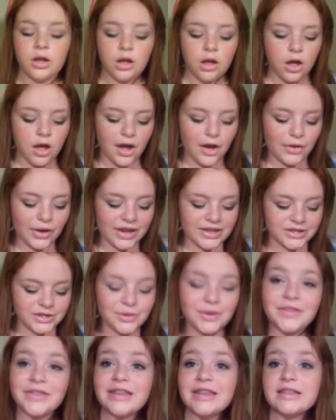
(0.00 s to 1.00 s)
okay, so
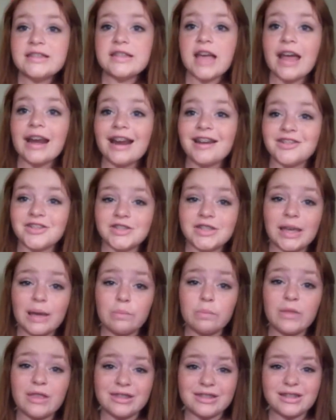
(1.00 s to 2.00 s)
on the inside I just
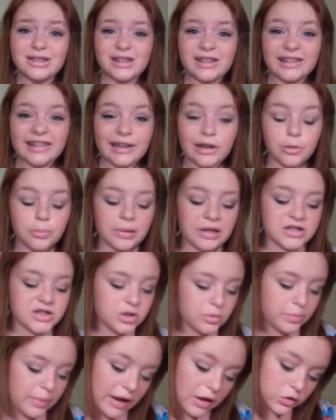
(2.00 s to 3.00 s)
keep this clear
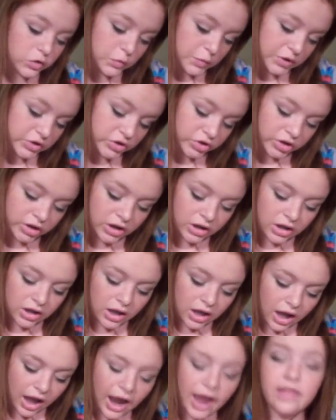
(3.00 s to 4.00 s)
pencil pouch, which
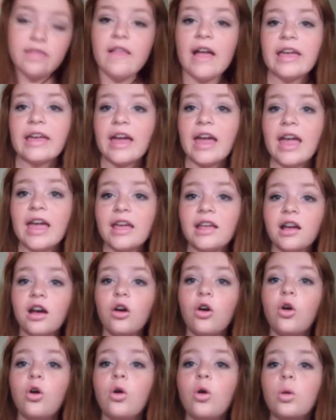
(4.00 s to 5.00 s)
I like a
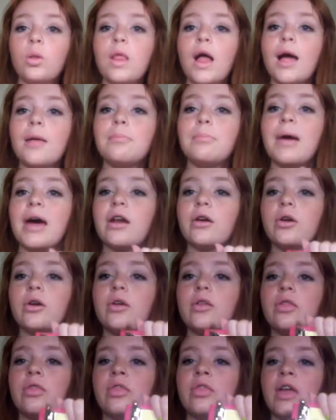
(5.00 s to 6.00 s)
whole lot
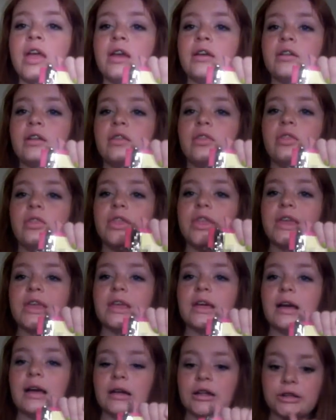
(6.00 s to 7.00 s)
better than the
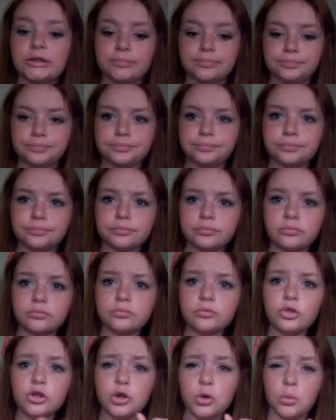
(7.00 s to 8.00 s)

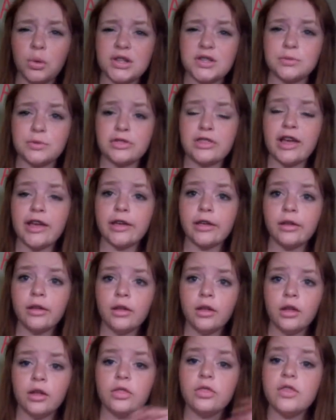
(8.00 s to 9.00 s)
ones with like
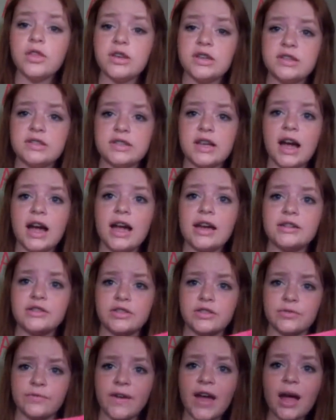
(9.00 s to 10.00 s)
the designs,
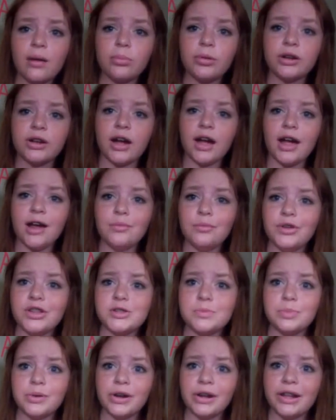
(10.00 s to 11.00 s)
the fabric kind. As
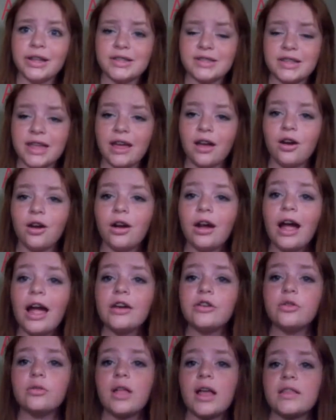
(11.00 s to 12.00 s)
pretty as they are, I
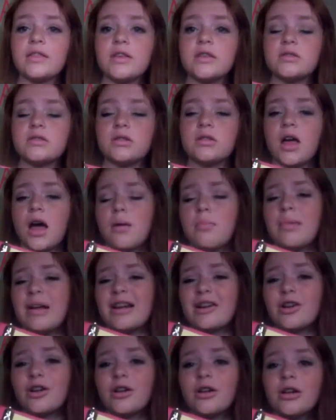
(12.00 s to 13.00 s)
do like these a lot
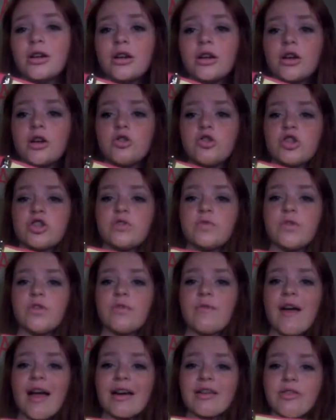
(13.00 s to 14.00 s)
better, just for the
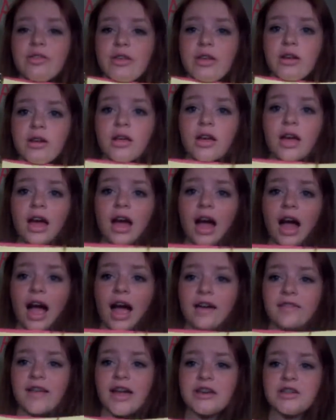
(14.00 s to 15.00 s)
fact that
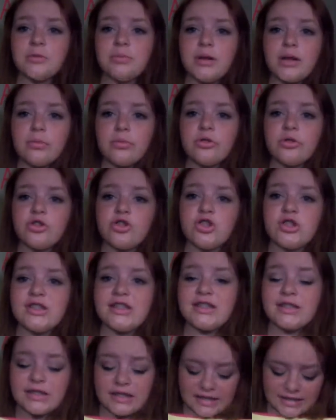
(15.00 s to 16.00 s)
I like to be able to just
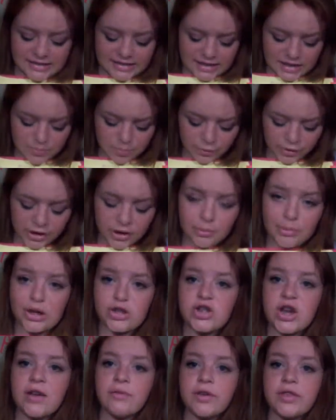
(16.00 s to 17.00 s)
see pretty much
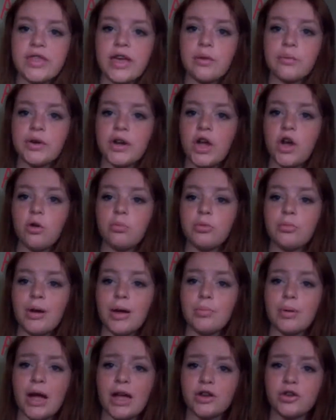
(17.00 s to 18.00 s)
everything when I open my
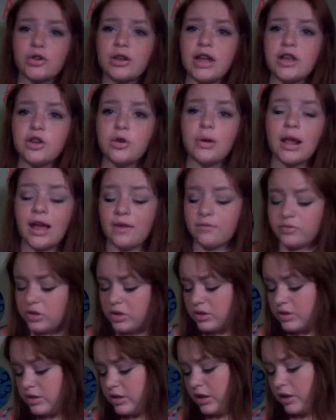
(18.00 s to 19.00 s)
binder, and I don't have to
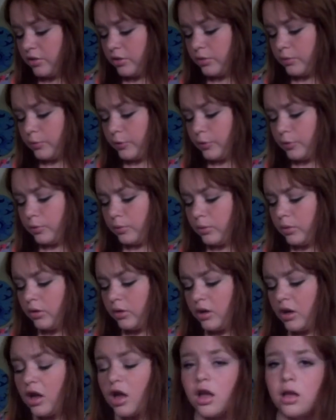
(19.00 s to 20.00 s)
dig through
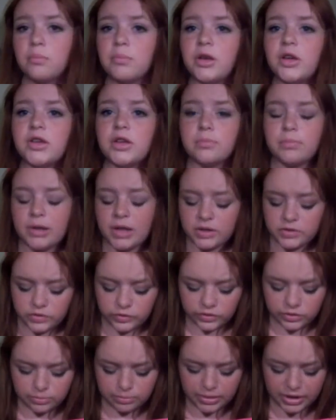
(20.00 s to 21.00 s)
a million
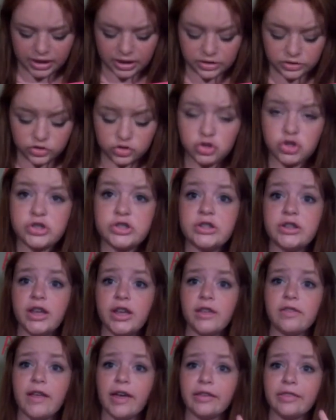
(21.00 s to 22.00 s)
pencils and pens just to
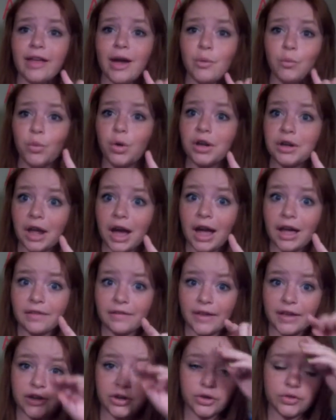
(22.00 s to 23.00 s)
get like that one
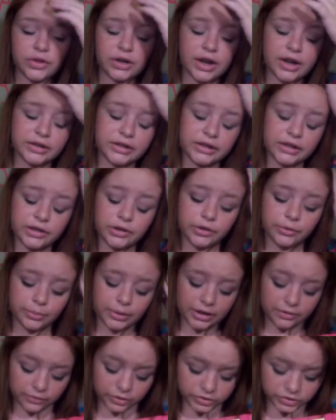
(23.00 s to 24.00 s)
highlighter that I need or
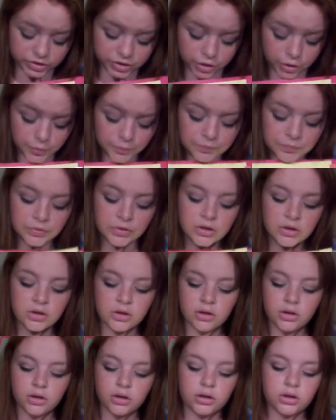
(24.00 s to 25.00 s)
whatever. So
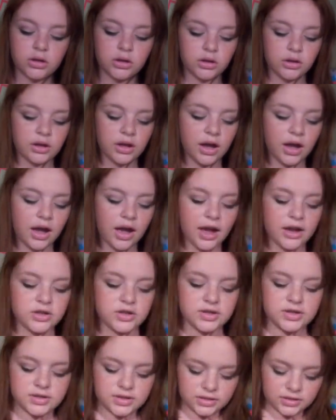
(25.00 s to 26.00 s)
yeah, I
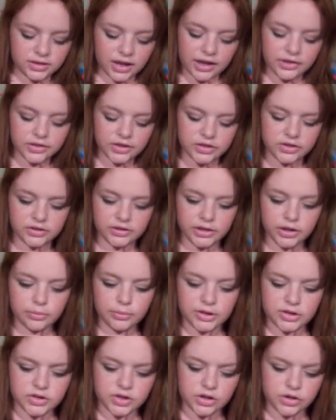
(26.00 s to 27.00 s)
just like these clear
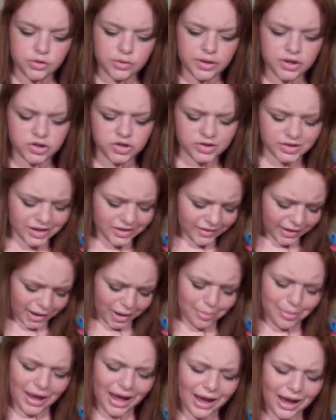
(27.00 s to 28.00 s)
ones, and you can just get like a
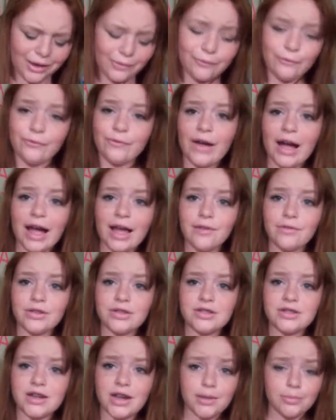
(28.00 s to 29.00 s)
pack of 5 at
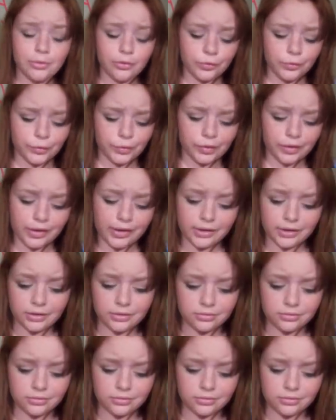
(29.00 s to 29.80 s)
Staples for like